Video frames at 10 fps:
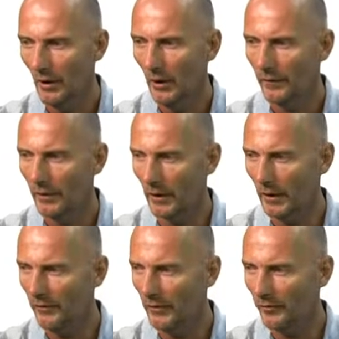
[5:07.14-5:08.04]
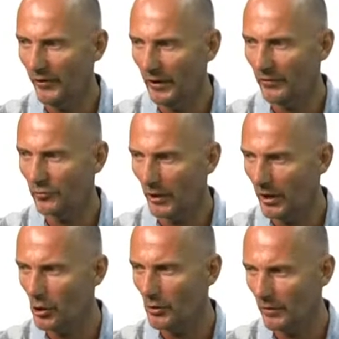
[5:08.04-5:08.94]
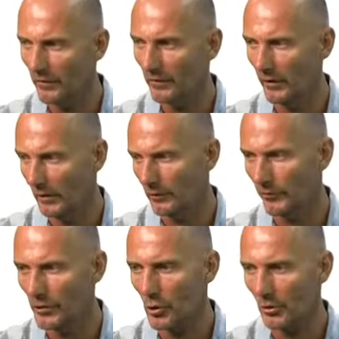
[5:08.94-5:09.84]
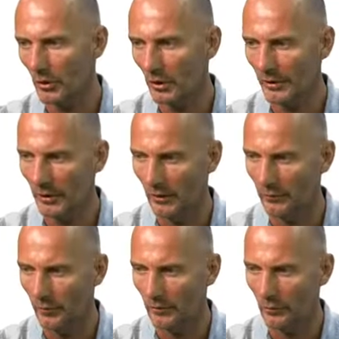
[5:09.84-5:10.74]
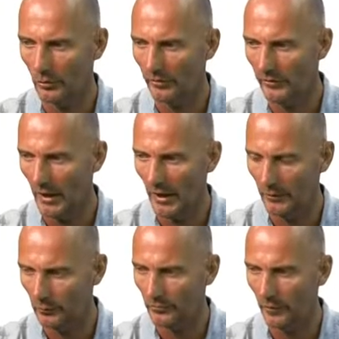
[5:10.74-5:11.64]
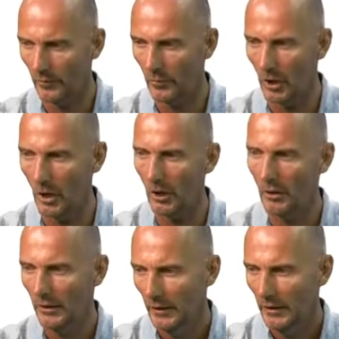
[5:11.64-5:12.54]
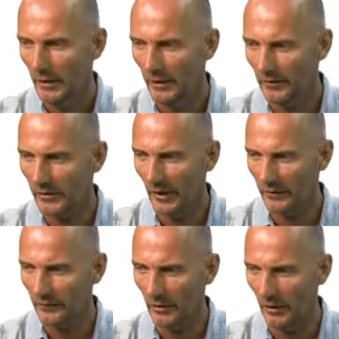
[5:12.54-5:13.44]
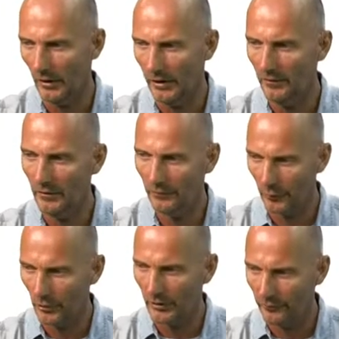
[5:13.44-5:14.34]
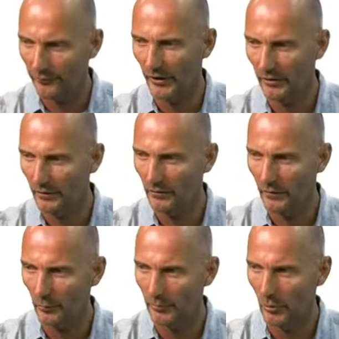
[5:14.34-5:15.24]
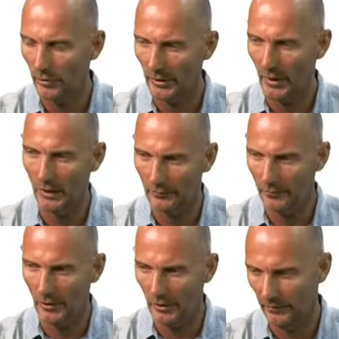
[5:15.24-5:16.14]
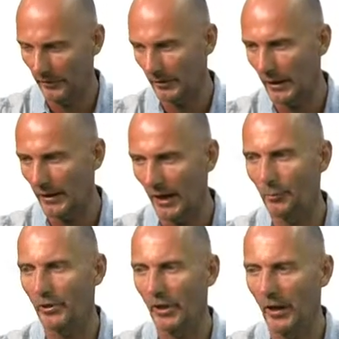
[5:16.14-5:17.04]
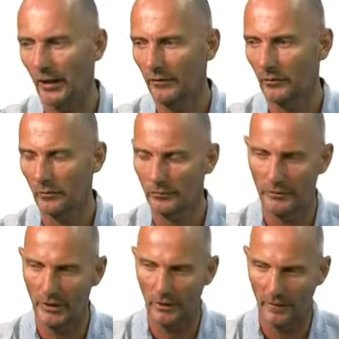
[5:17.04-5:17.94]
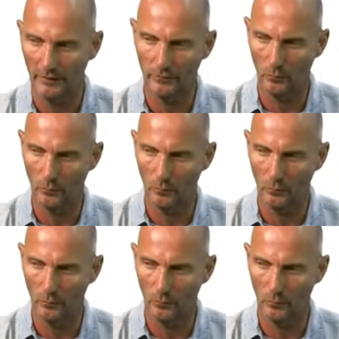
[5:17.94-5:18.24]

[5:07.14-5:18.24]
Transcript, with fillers: the, even the fenestration is still original, you know, to the north side, to the mall, it's got uh, even these vertical fins that we pointed out uh, Sinclair Library had to, you know, that